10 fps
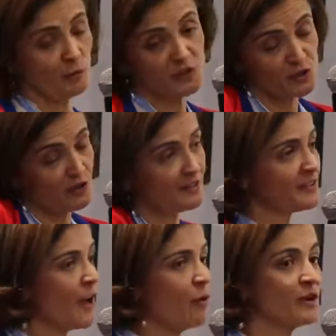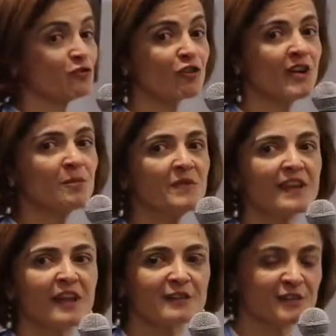which is our dream,
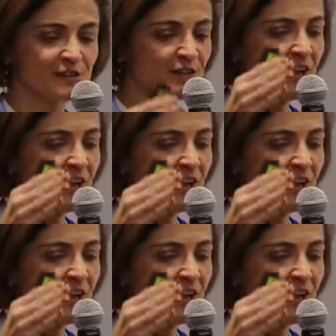let's